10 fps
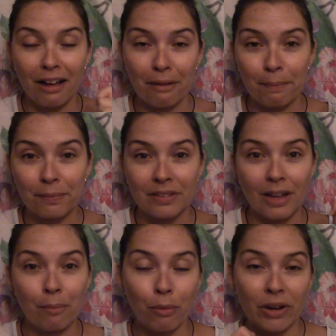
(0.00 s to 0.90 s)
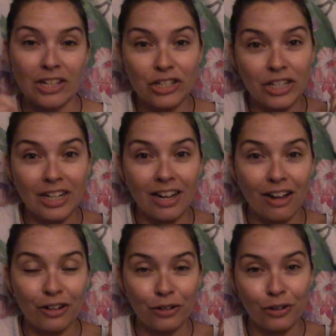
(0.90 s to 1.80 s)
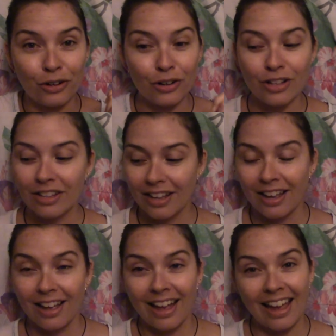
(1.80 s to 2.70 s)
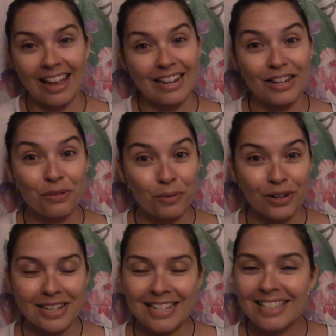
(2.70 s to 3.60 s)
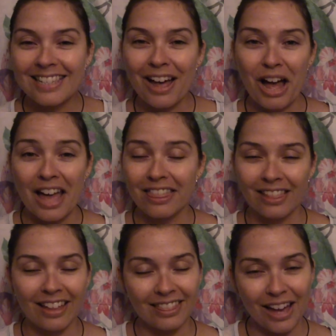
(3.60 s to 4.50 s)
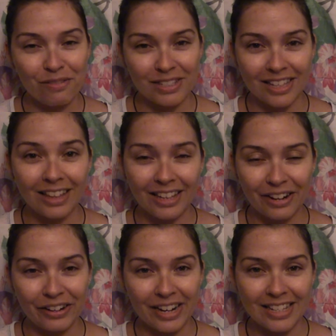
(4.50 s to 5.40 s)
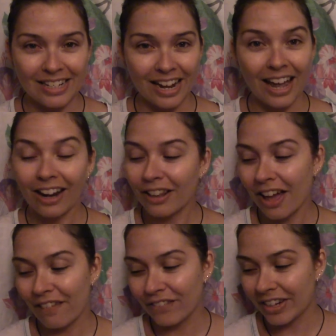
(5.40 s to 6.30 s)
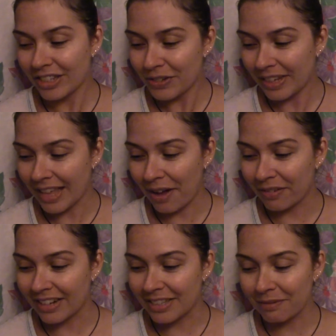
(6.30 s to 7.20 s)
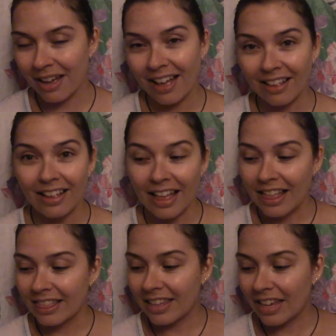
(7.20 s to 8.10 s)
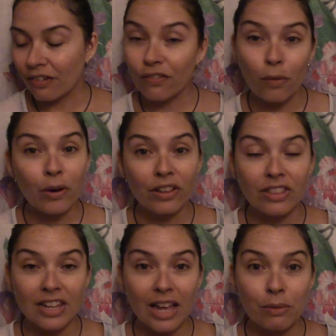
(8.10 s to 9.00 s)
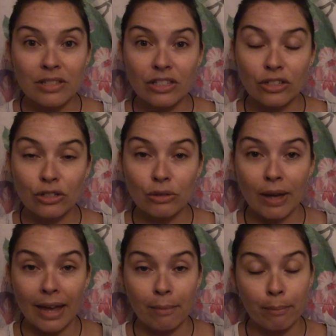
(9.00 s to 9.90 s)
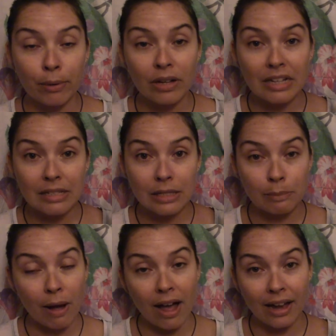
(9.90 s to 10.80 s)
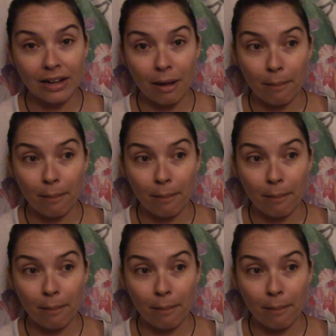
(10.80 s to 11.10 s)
um, a boy cheating on a girl in the woods. Uh, that was hilarious and I had a lot of fun doing that one as well. The fourth day was to do a book spine